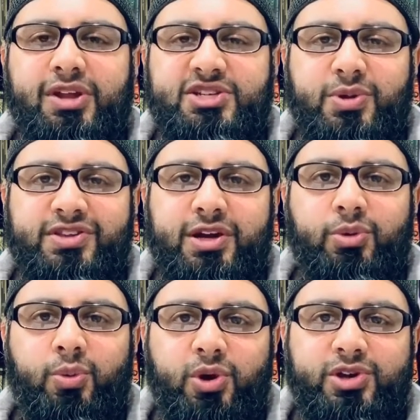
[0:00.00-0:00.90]
subhanahu wa ta'ala
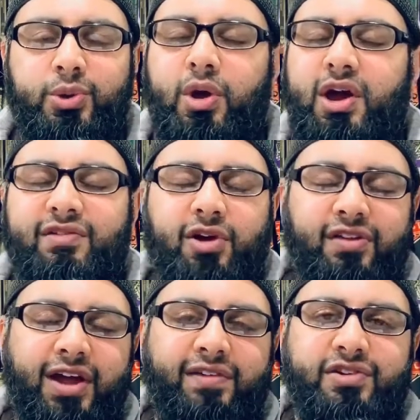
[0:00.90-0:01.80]
reward you for all
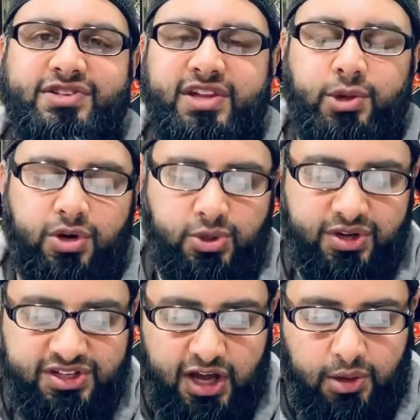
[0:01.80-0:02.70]
the efforts that you are
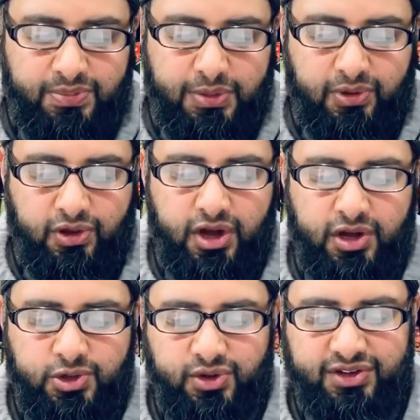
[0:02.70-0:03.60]
doing to help people
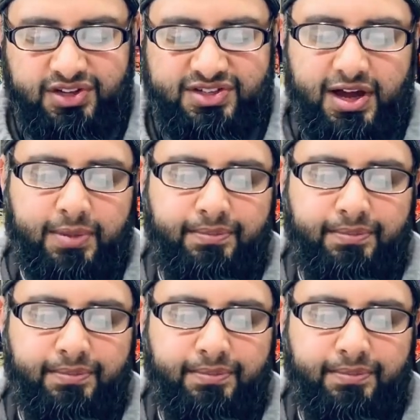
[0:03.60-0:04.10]
during this time.